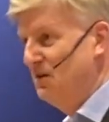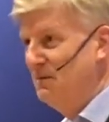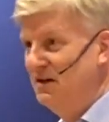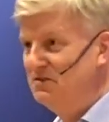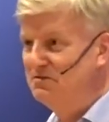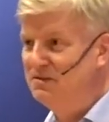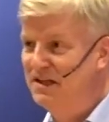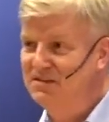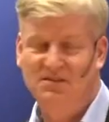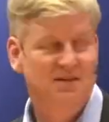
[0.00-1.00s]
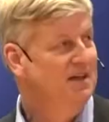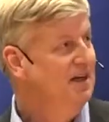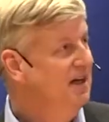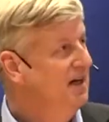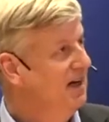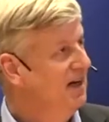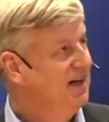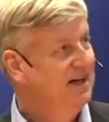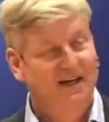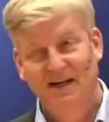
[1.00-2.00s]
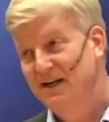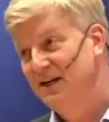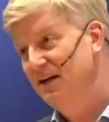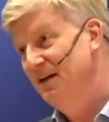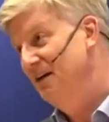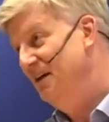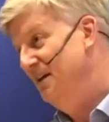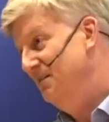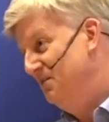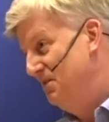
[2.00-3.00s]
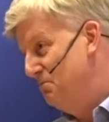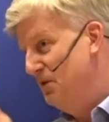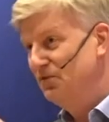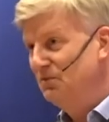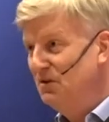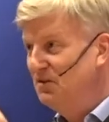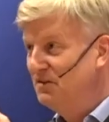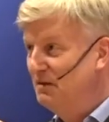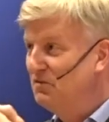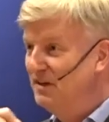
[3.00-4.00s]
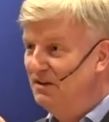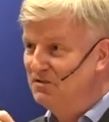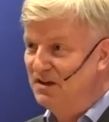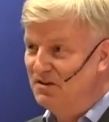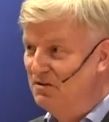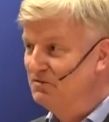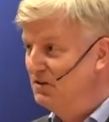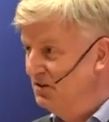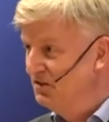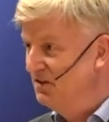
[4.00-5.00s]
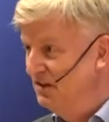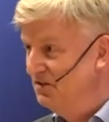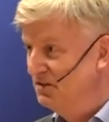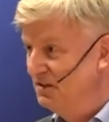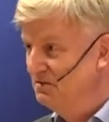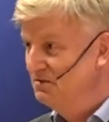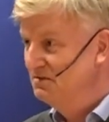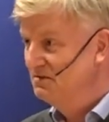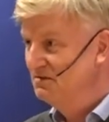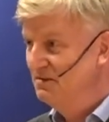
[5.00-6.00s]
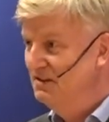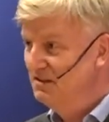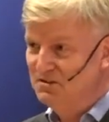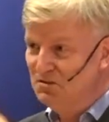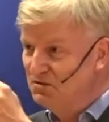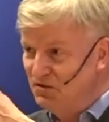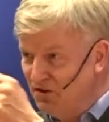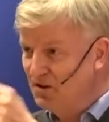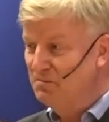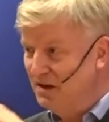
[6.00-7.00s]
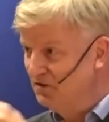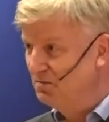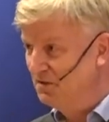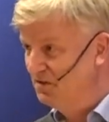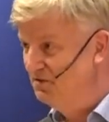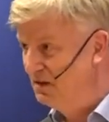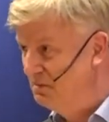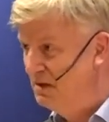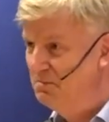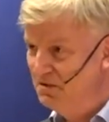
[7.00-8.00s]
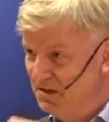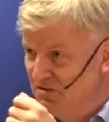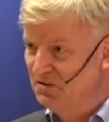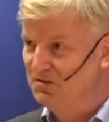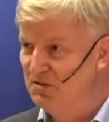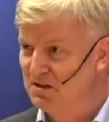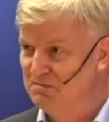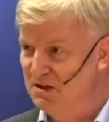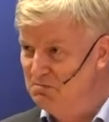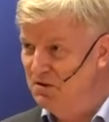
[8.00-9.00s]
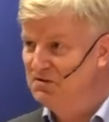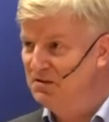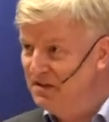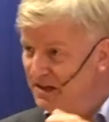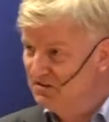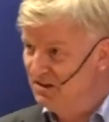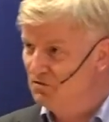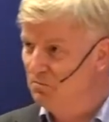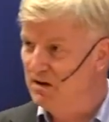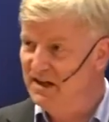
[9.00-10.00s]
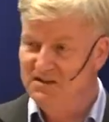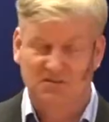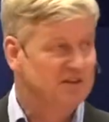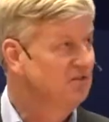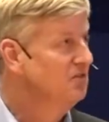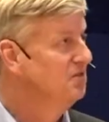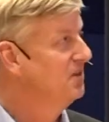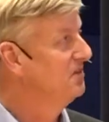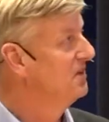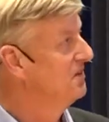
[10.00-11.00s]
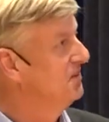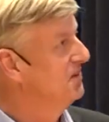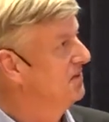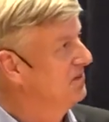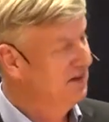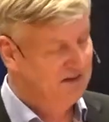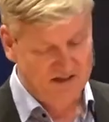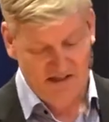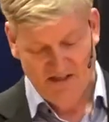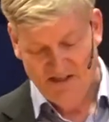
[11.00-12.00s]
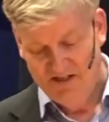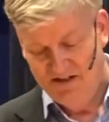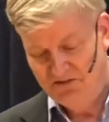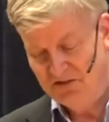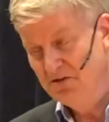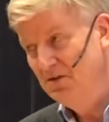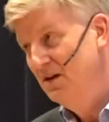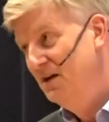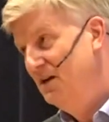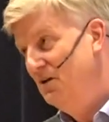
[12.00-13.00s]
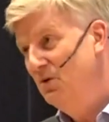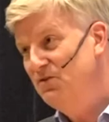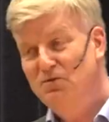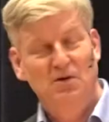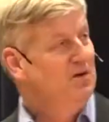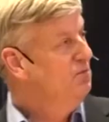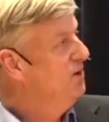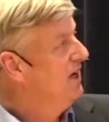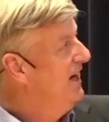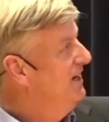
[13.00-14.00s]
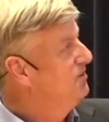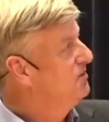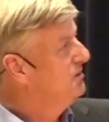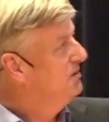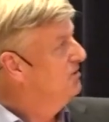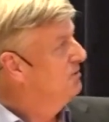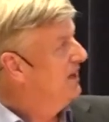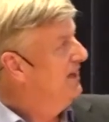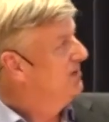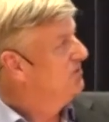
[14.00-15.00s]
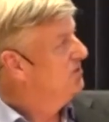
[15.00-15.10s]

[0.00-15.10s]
come out of that, uh, uh, the process models themselves are often not sensitive. Right? They don't talk about specific people, they just talk about bottlenecks and compliance issues, et cetera, et cetera. So what you would, would like to do is you would like